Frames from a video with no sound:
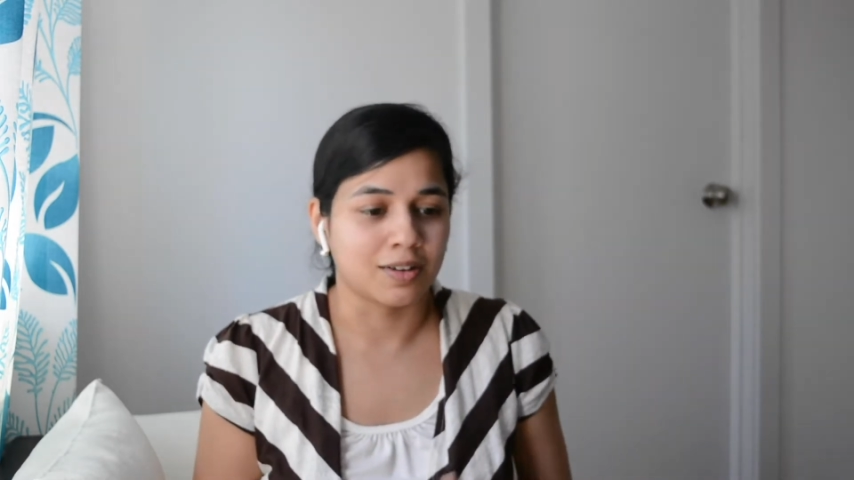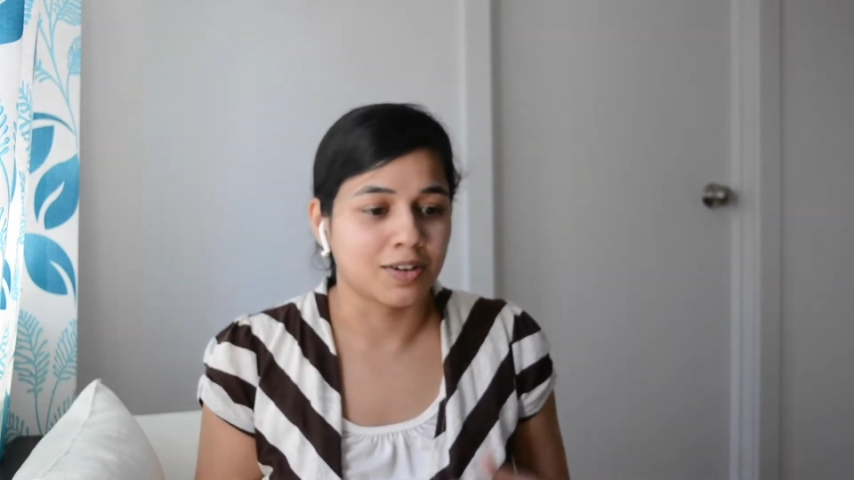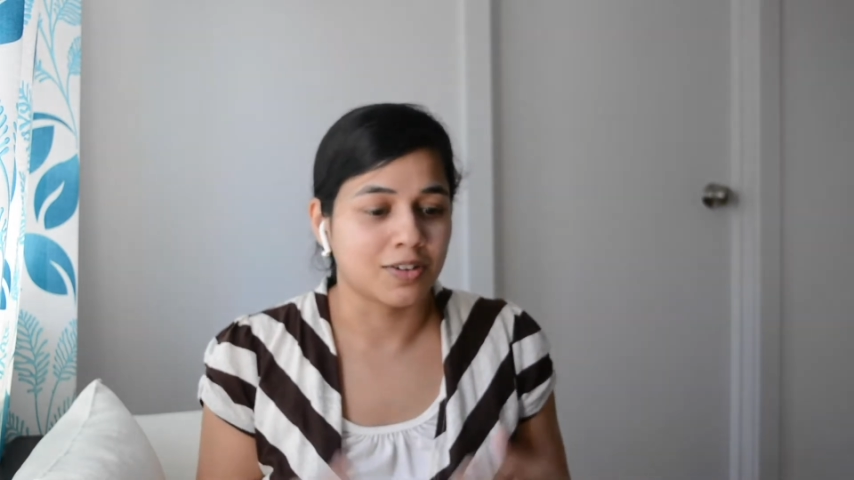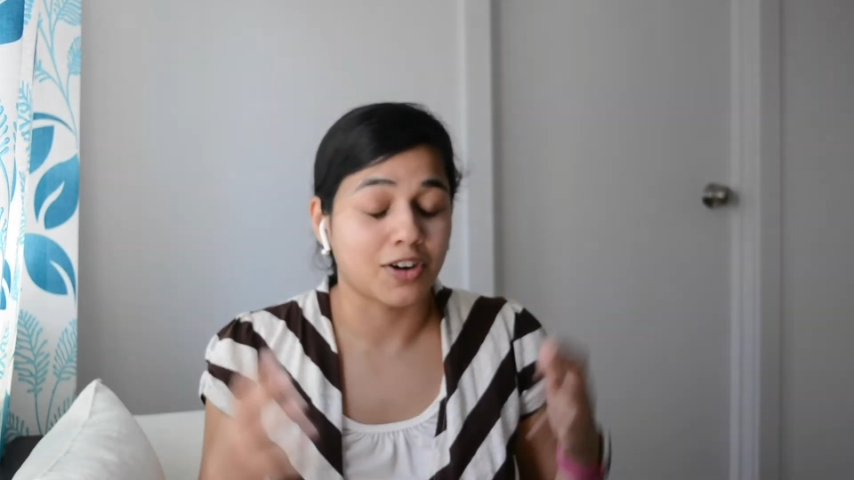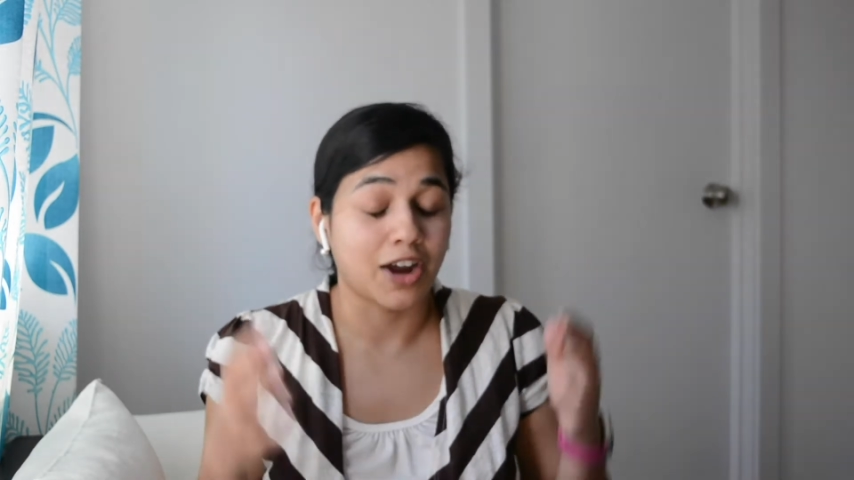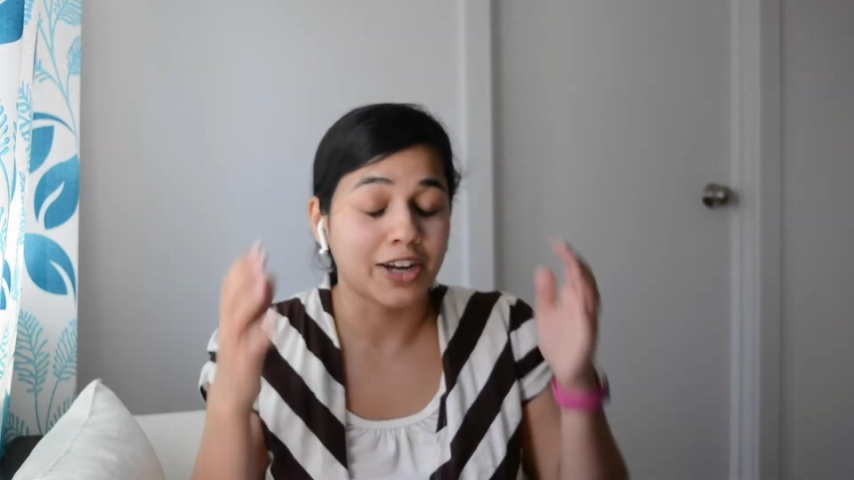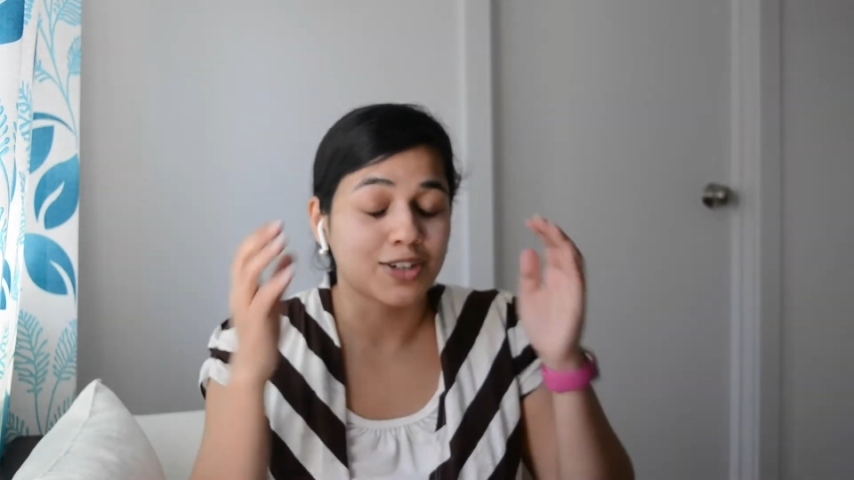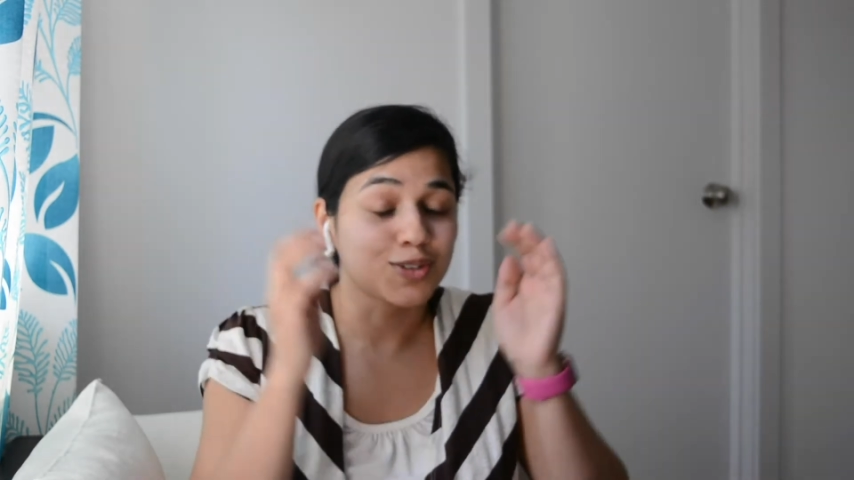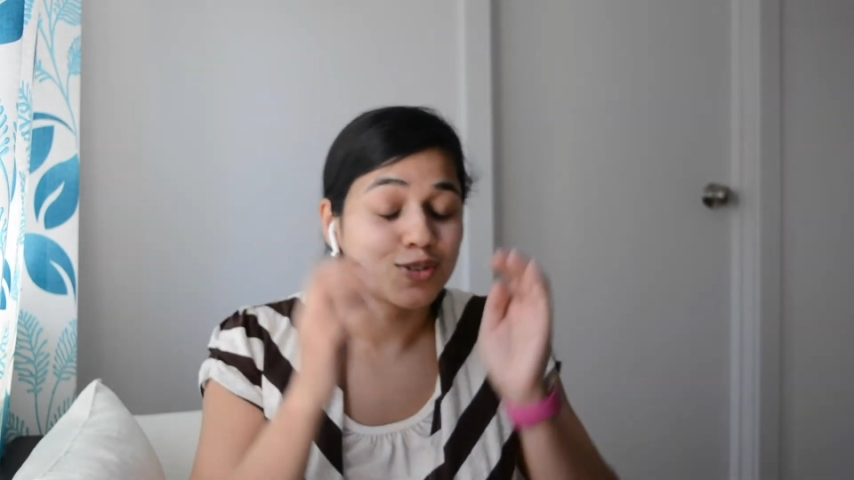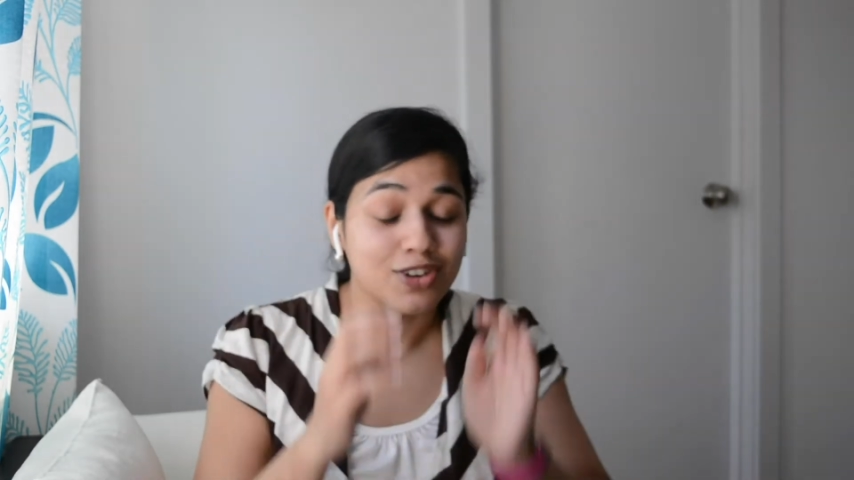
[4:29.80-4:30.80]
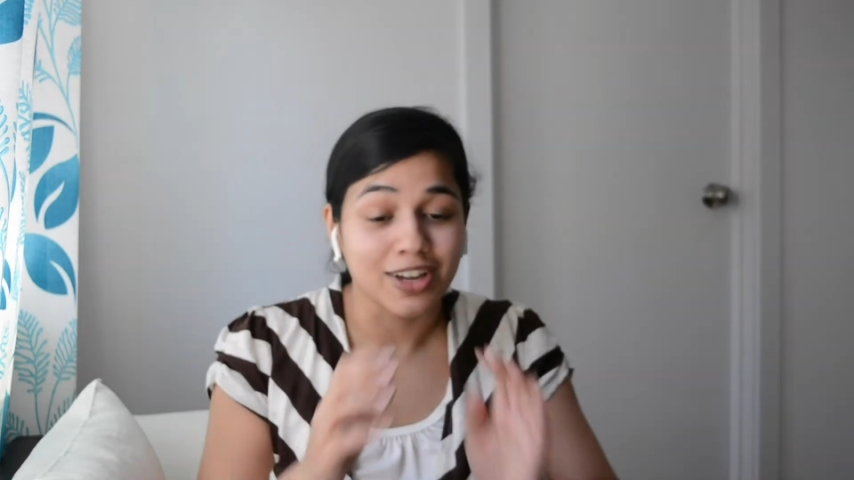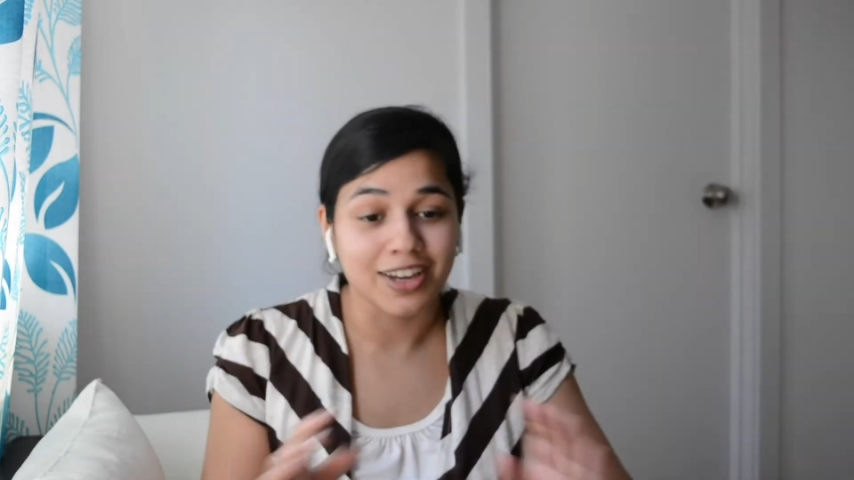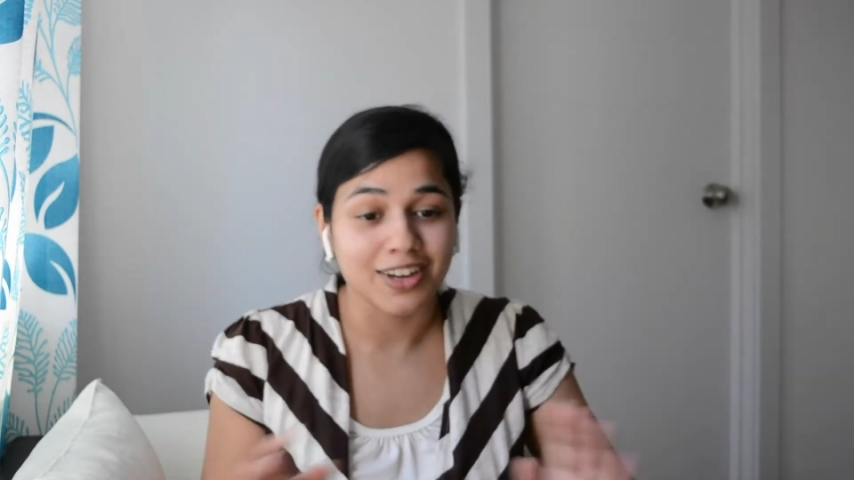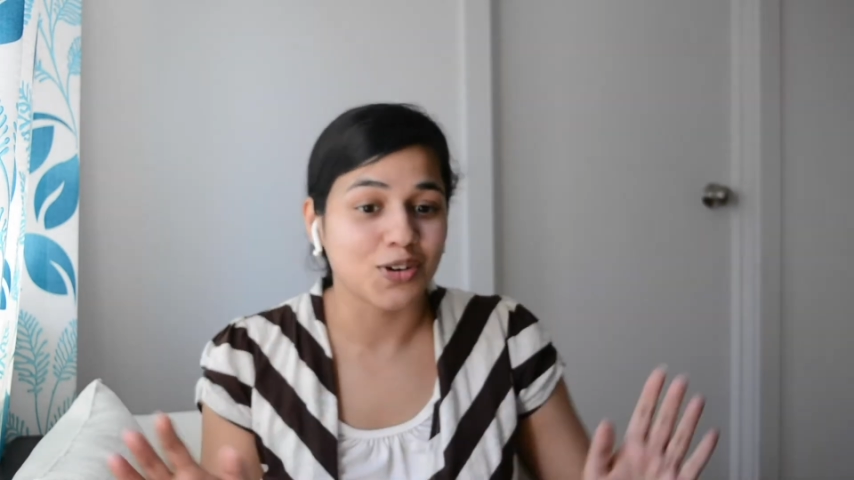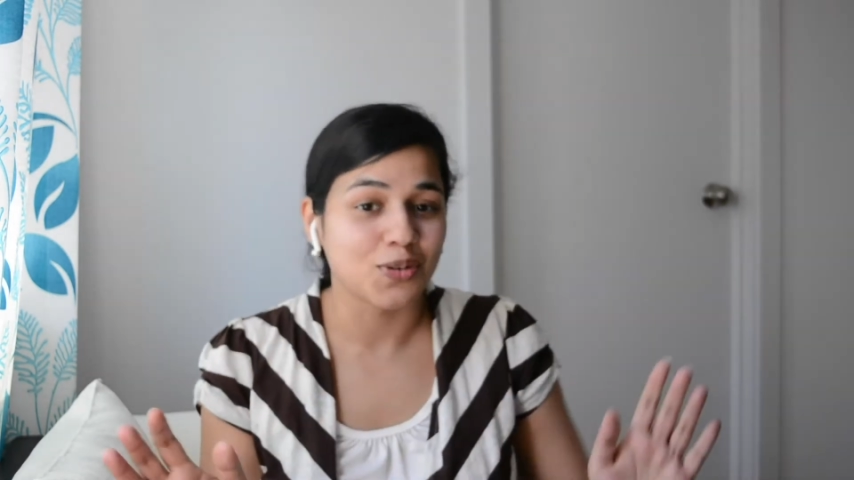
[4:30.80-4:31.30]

try to drain your